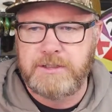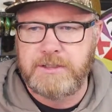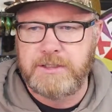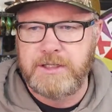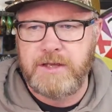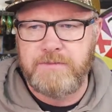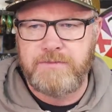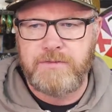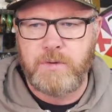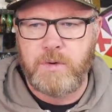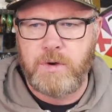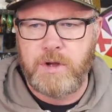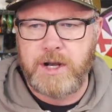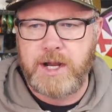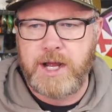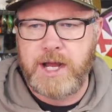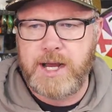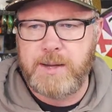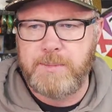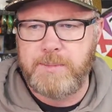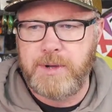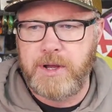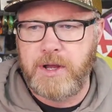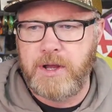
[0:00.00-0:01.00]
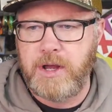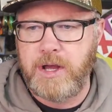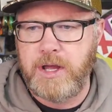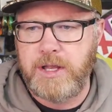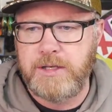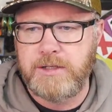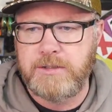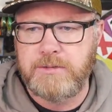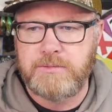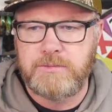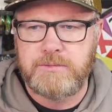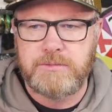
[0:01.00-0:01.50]
If you want to hop
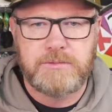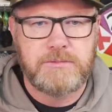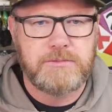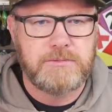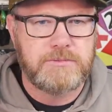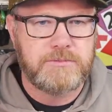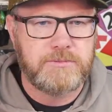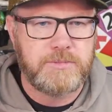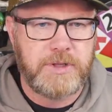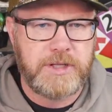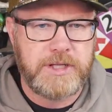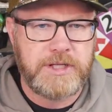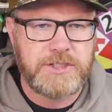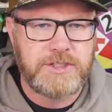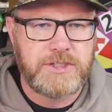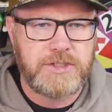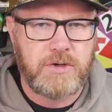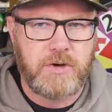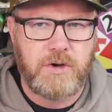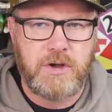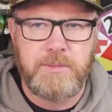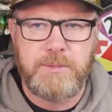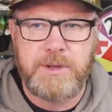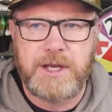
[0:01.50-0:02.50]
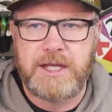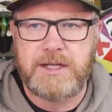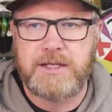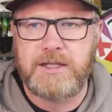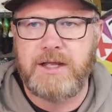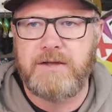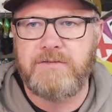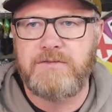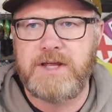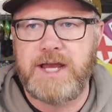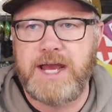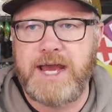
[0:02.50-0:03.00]
on, please join me. I'd
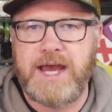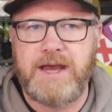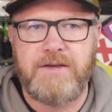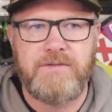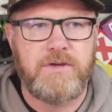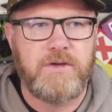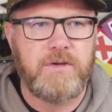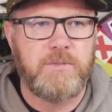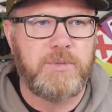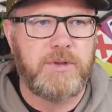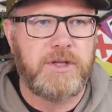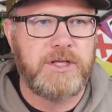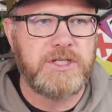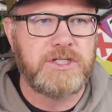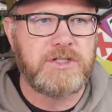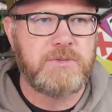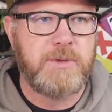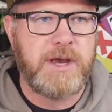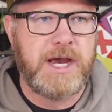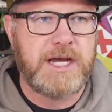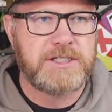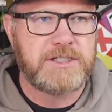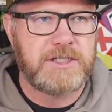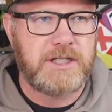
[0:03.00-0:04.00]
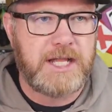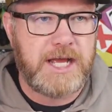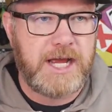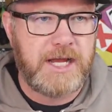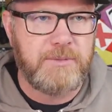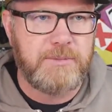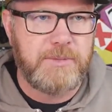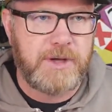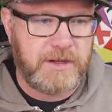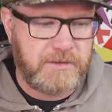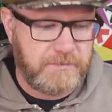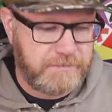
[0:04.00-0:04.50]
love to have you. Please smash the
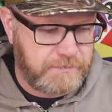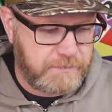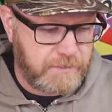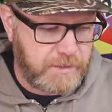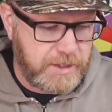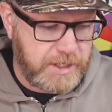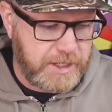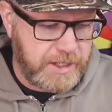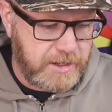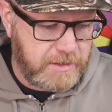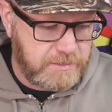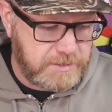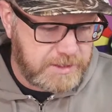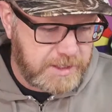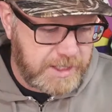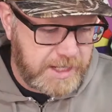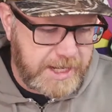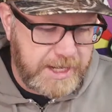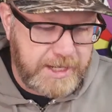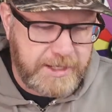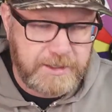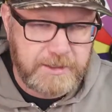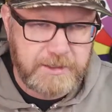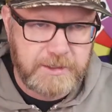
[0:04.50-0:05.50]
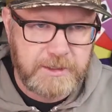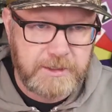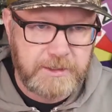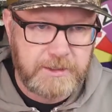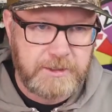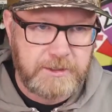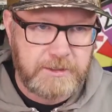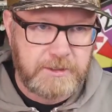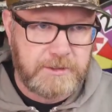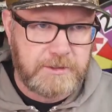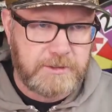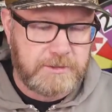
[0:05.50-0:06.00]
like button before you go tonight.
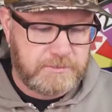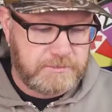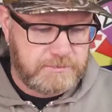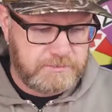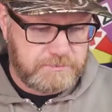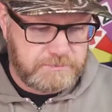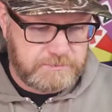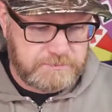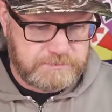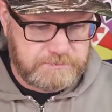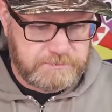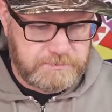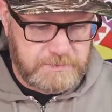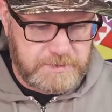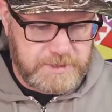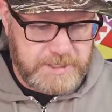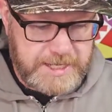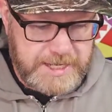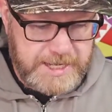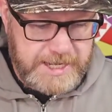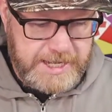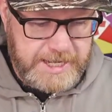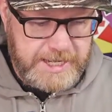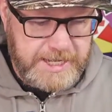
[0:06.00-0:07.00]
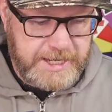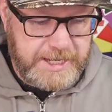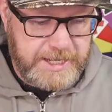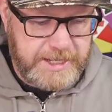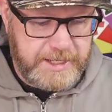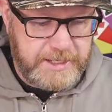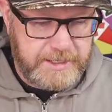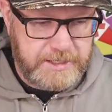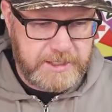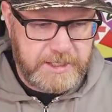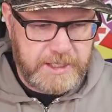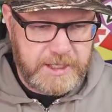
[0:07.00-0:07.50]

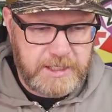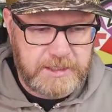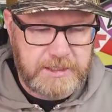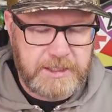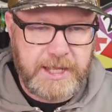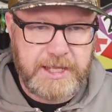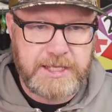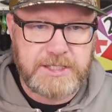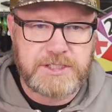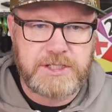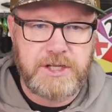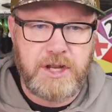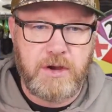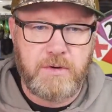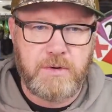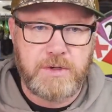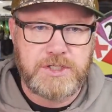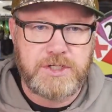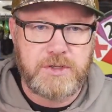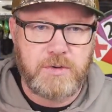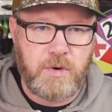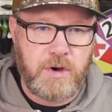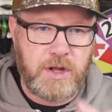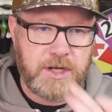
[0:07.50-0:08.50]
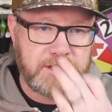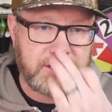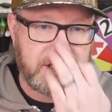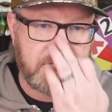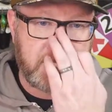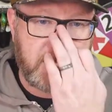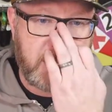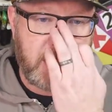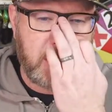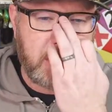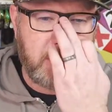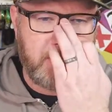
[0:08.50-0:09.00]
And uh, let us know what you want us to
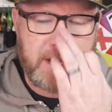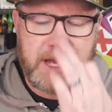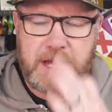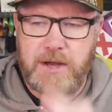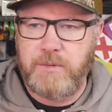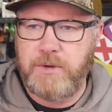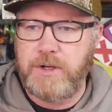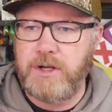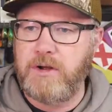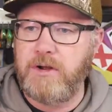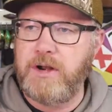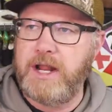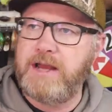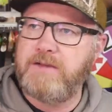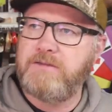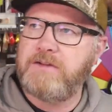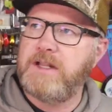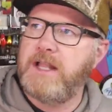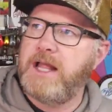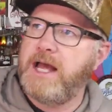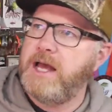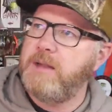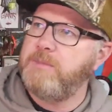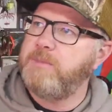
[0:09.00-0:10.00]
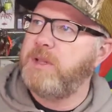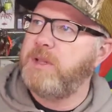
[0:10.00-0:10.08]
talk about. We don't have a lot